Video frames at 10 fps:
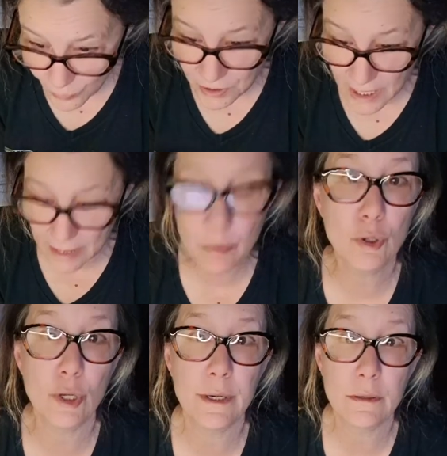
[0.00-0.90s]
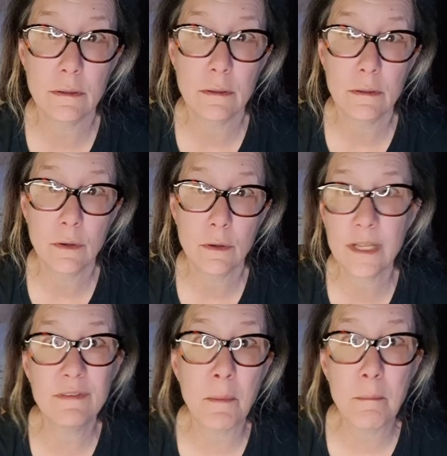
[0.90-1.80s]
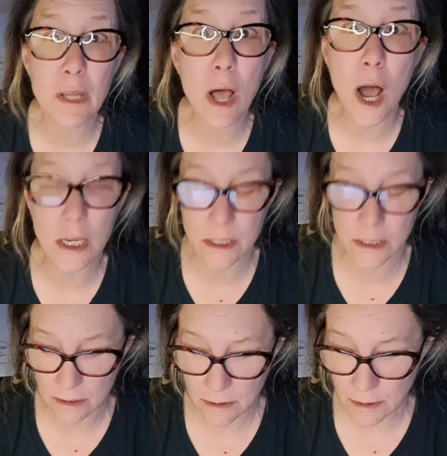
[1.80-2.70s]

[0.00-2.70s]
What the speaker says: with a neighborhood or even a block.